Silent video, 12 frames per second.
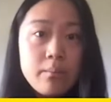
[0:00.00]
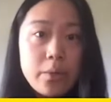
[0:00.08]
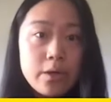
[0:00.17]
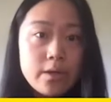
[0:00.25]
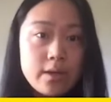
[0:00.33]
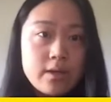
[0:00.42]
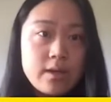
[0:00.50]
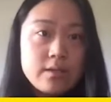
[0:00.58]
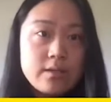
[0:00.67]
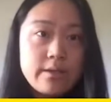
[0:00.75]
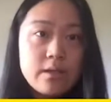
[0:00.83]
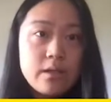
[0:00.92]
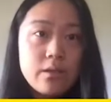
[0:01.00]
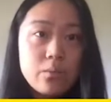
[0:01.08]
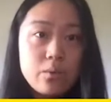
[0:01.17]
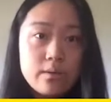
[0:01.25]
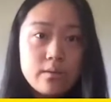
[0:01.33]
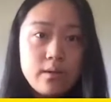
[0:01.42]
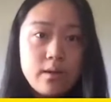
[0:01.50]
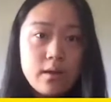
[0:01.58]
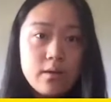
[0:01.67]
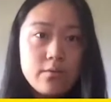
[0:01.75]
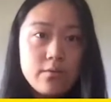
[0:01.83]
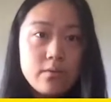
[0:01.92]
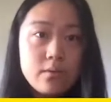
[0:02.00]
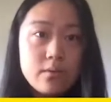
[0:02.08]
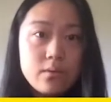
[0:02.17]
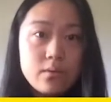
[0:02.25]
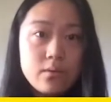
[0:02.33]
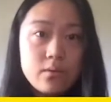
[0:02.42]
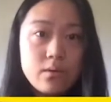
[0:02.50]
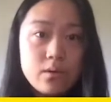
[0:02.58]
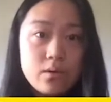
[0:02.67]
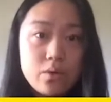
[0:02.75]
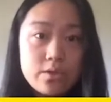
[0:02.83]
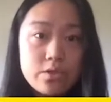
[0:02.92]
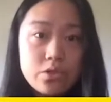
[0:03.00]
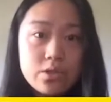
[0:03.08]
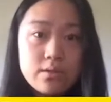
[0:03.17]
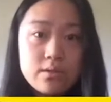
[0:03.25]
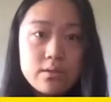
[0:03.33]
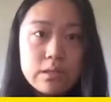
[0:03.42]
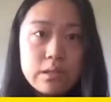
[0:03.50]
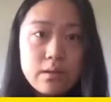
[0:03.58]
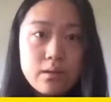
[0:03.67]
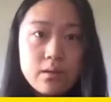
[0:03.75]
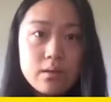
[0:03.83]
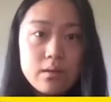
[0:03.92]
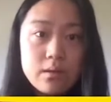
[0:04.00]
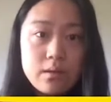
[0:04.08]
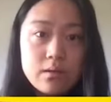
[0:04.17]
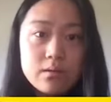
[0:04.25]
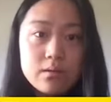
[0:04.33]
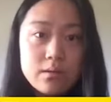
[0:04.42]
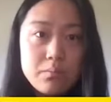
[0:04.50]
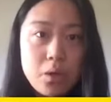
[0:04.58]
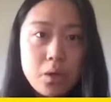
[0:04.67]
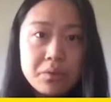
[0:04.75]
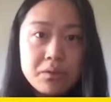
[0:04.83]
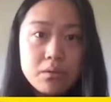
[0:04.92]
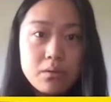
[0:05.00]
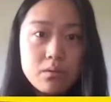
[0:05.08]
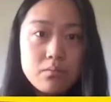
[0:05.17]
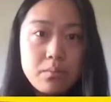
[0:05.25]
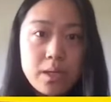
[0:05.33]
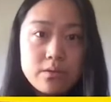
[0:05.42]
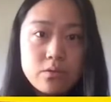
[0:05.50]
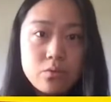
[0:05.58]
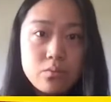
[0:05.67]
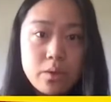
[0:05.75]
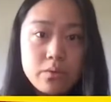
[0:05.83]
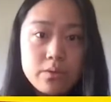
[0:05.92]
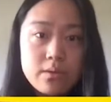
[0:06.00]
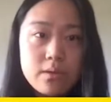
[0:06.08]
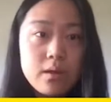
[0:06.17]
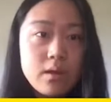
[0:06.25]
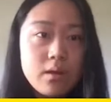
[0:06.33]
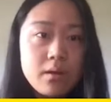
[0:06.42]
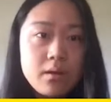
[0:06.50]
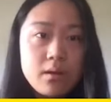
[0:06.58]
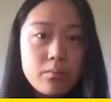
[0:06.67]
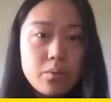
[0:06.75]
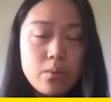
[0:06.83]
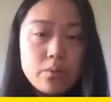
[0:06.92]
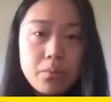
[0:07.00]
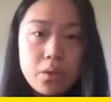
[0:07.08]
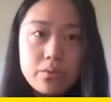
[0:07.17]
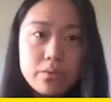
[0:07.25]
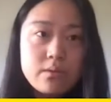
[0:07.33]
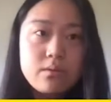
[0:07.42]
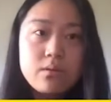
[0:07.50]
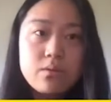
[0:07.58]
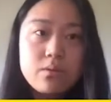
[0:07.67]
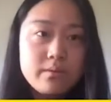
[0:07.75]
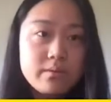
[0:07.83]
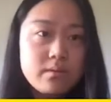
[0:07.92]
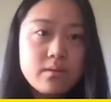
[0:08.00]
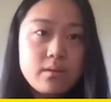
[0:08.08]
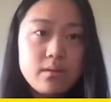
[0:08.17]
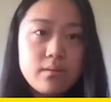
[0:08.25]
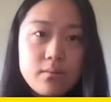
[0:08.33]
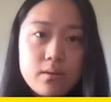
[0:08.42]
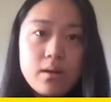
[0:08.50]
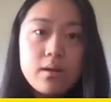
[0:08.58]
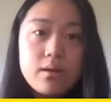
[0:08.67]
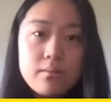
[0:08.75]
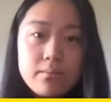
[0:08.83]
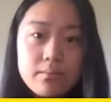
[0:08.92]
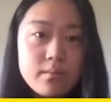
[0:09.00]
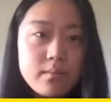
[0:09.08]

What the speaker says: But in case anyone have questions, here is probably a good place to pose. I'll probably pose around a